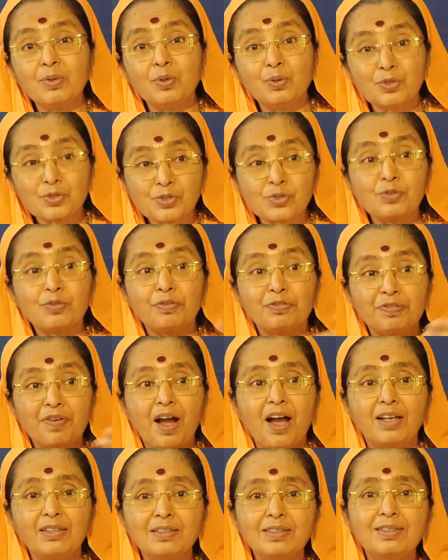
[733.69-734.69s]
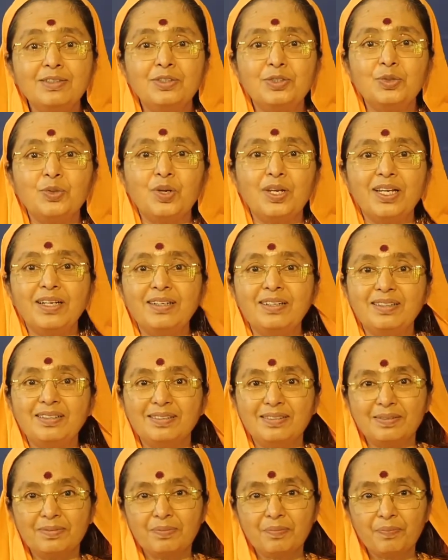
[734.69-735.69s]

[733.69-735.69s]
goes to father to learn.